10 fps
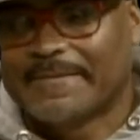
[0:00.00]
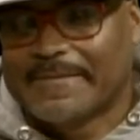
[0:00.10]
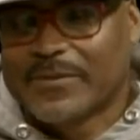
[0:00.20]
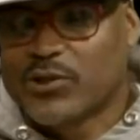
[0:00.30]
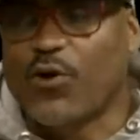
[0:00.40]

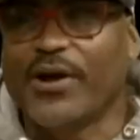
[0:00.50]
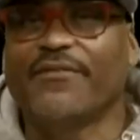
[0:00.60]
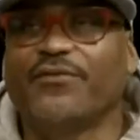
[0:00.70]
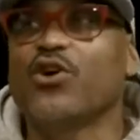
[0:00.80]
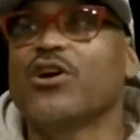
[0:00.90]
So if
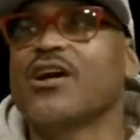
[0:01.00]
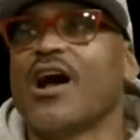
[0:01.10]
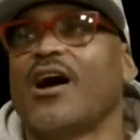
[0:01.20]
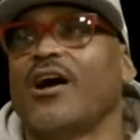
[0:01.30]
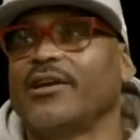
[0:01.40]
you're
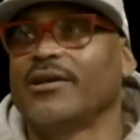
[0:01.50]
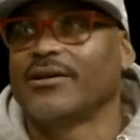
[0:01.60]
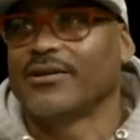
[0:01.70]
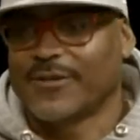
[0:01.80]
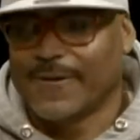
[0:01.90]
God,
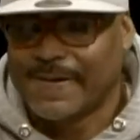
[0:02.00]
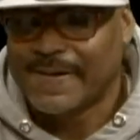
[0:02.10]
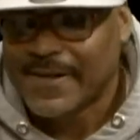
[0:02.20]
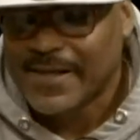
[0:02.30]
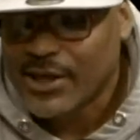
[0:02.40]

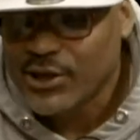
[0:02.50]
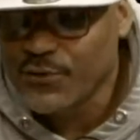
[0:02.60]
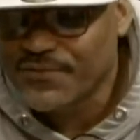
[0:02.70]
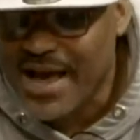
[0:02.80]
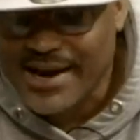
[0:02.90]

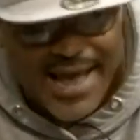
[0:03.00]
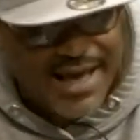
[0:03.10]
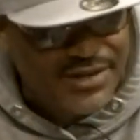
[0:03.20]
you've got to have a